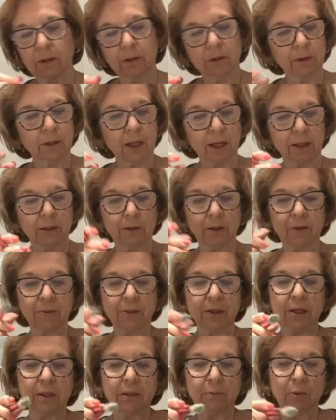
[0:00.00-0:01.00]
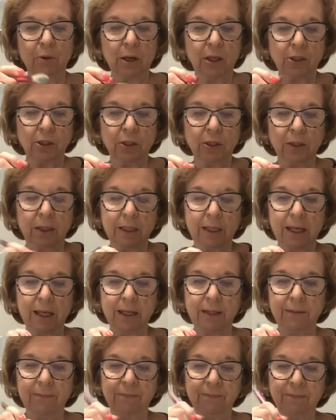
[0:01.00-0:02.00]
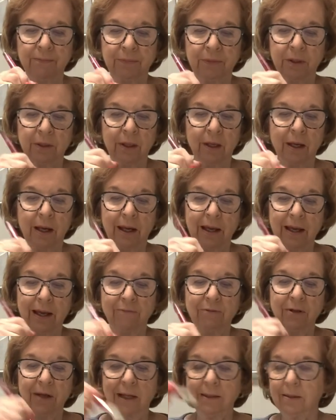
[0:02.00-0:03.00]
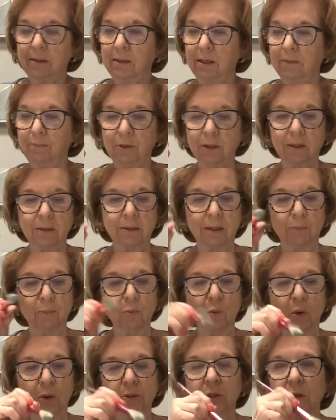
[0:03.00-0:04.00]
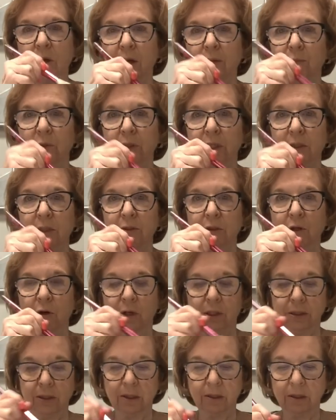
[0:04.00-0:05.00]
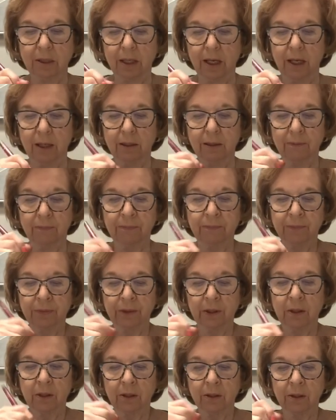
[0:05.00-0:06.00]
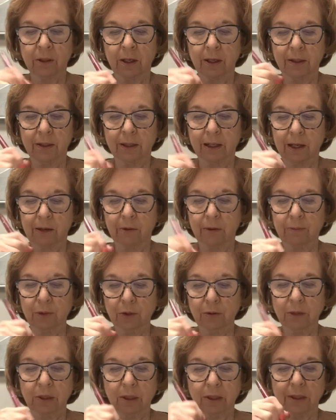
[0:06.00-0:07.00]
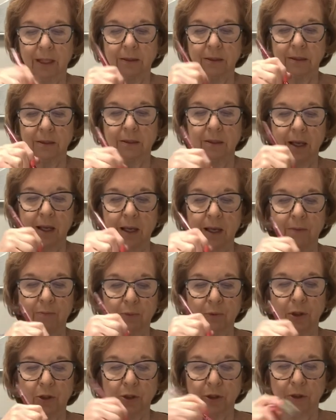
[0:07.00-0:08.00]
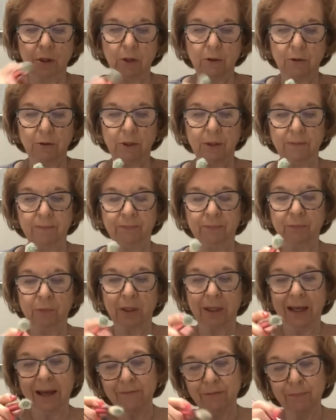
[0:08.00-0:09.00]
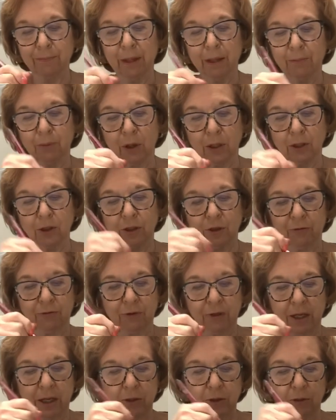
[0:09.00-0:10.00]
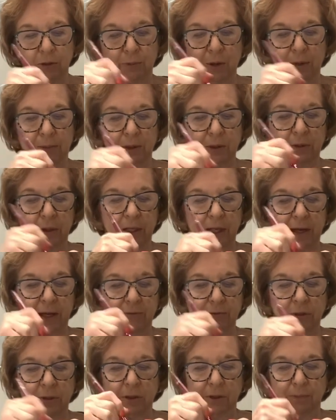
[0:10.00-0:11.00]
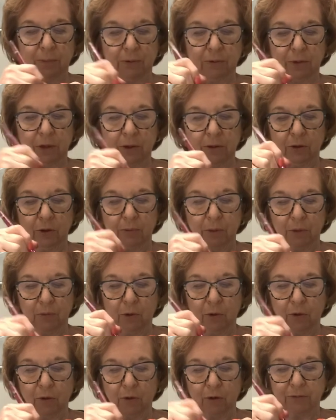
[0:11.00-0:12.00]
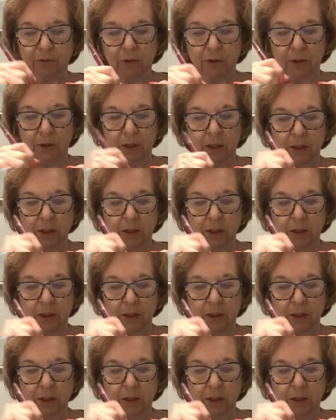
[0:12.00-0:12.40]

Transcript: Okay, nothing in the brush. Again, I have not dipped except one time when I started the tail. And now I'm using that same brush load. Well, I have a big brush, don't forget. You're probably going to have to dip a, a little bit more often.